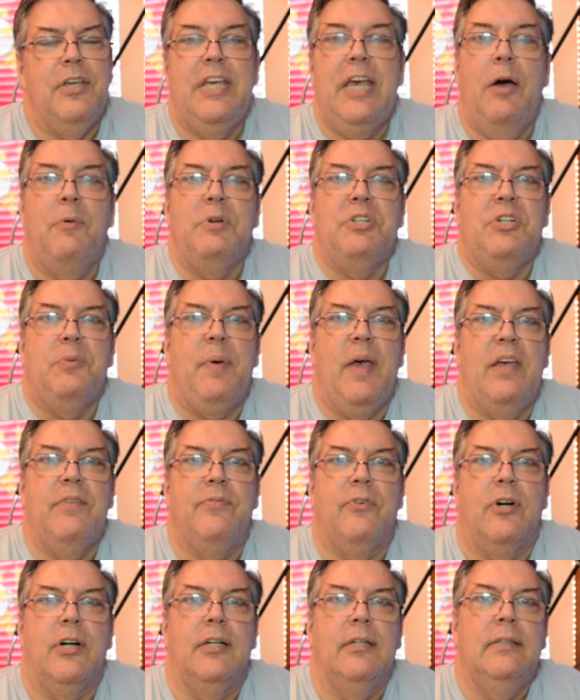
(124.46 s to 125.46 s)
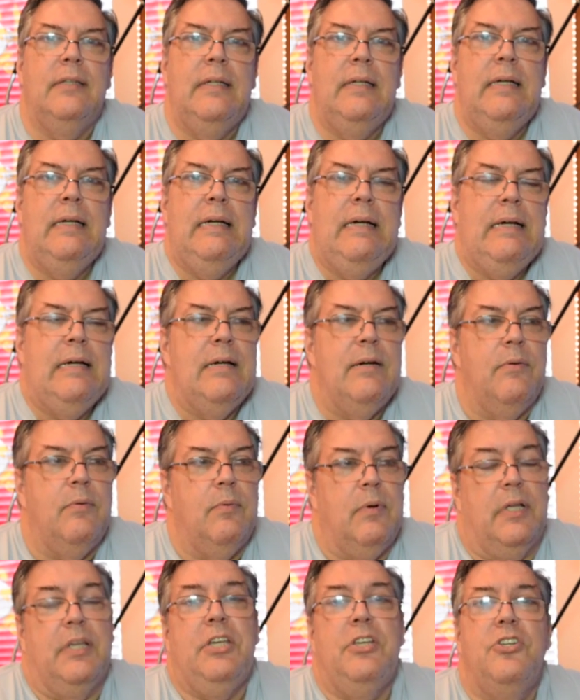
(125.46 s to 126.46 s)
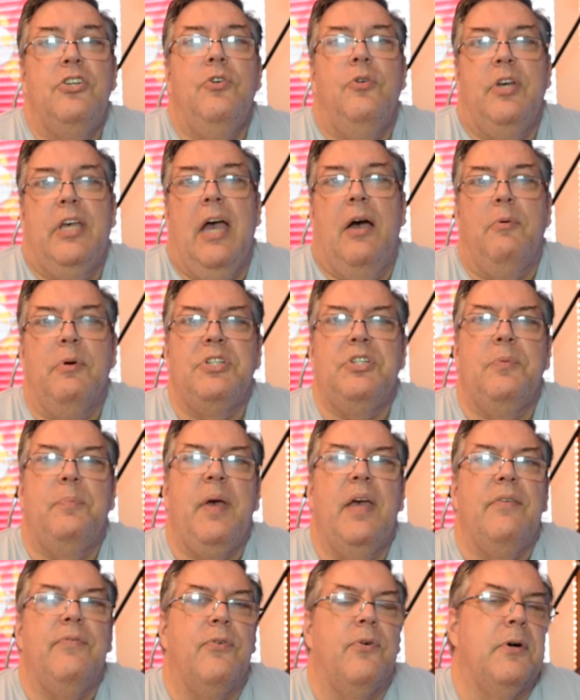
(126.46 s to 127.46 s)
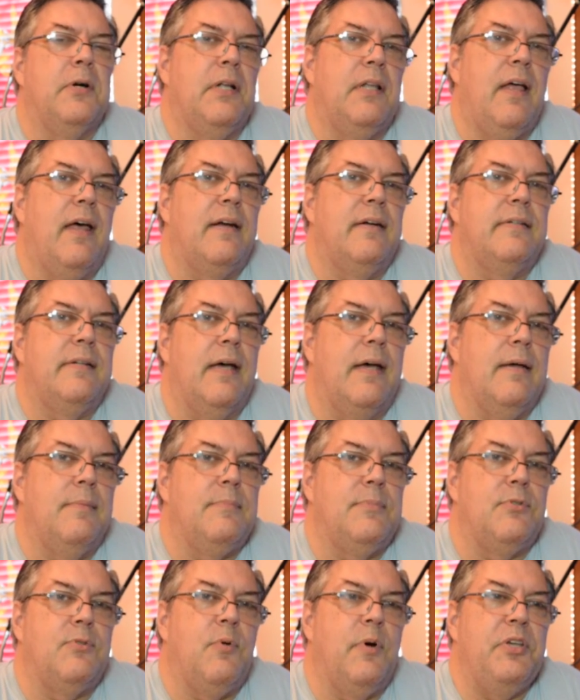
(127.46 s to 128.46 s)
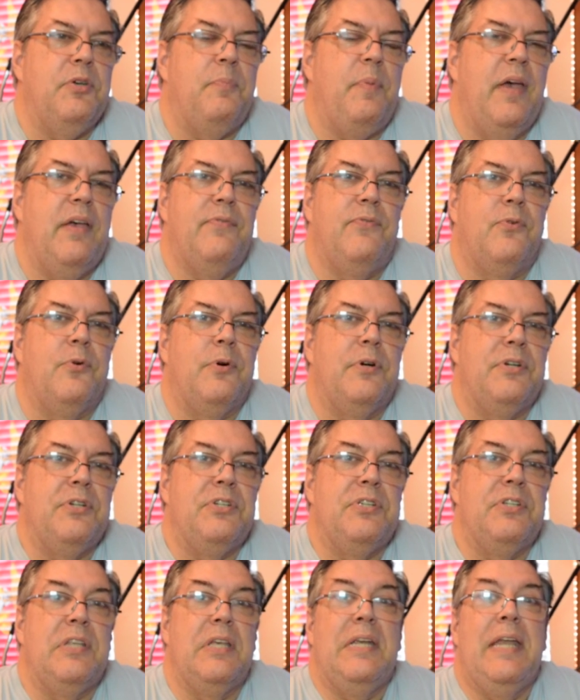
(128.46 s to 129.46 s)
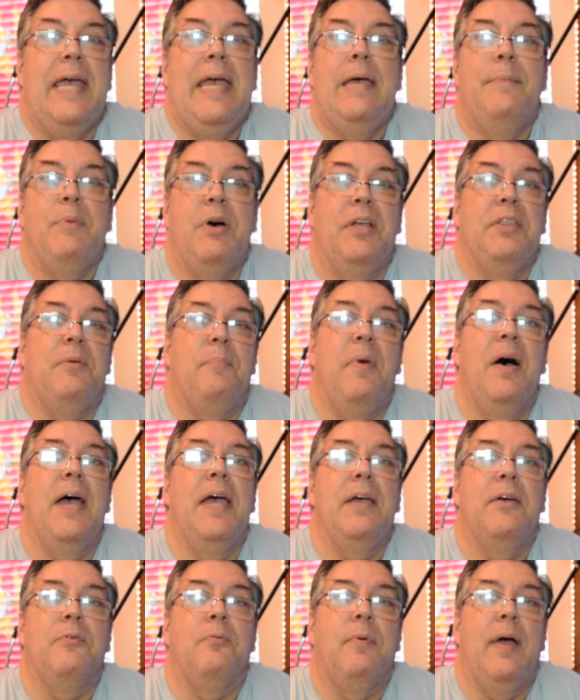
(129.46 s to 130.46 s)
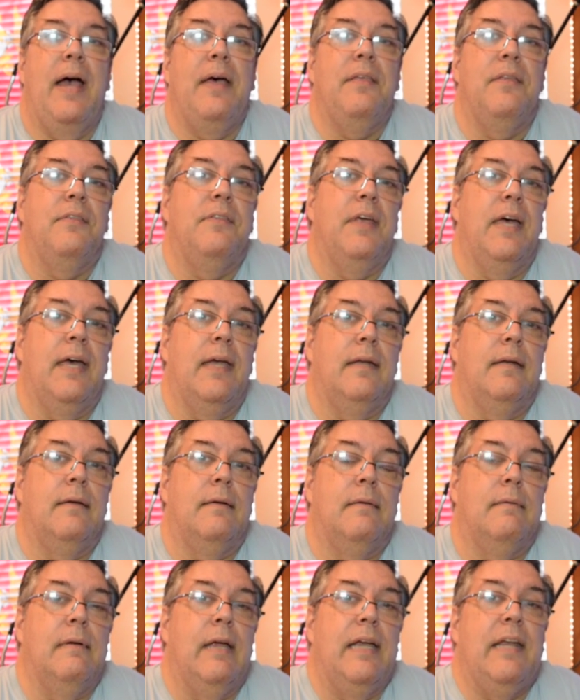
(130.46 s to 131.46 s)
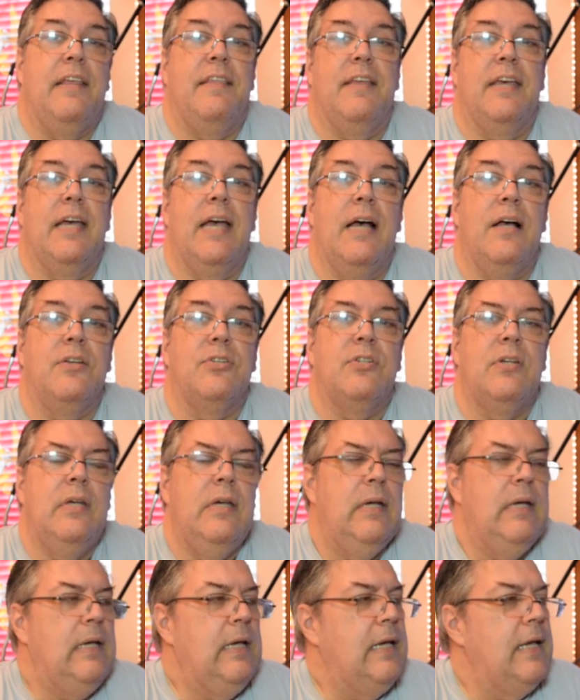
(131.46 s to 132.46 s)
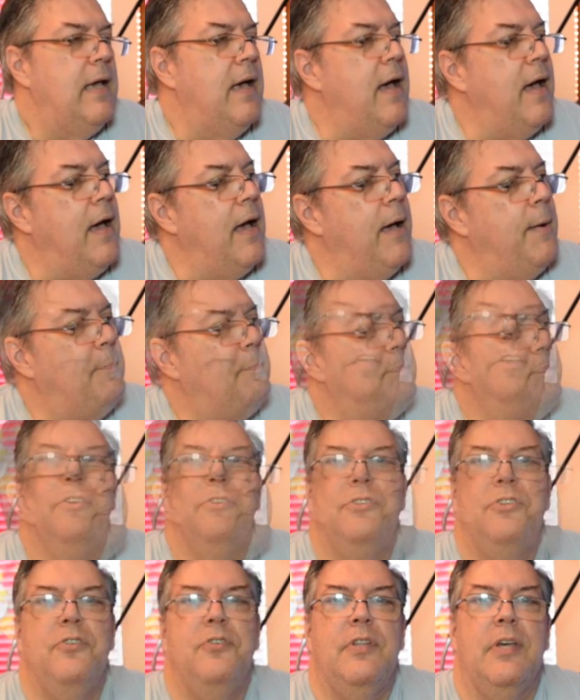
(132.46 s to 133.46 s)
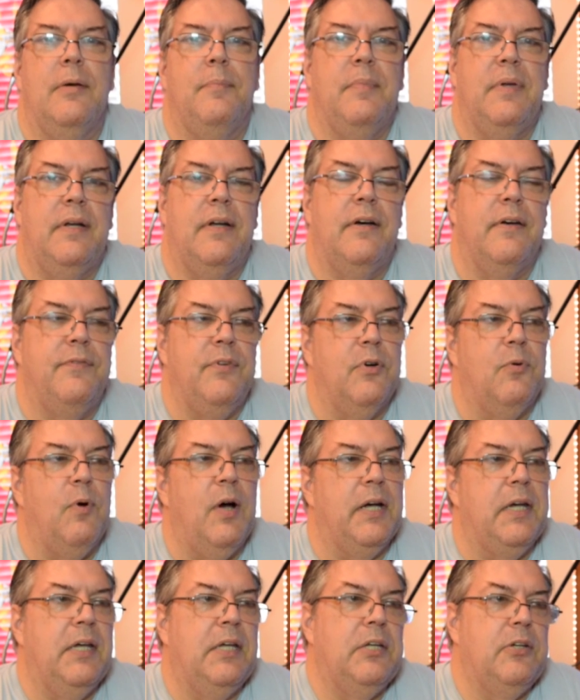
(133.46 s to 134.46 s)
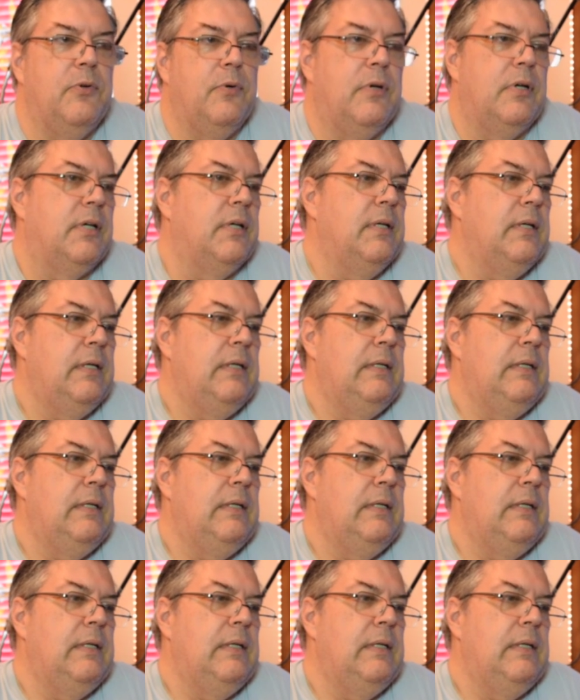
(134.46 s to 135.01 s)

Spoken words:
you get what you pay for. Well, you do get what you pay for, and a lot of times what you pay for is the name on the mic rather than anything else. If you're walking into a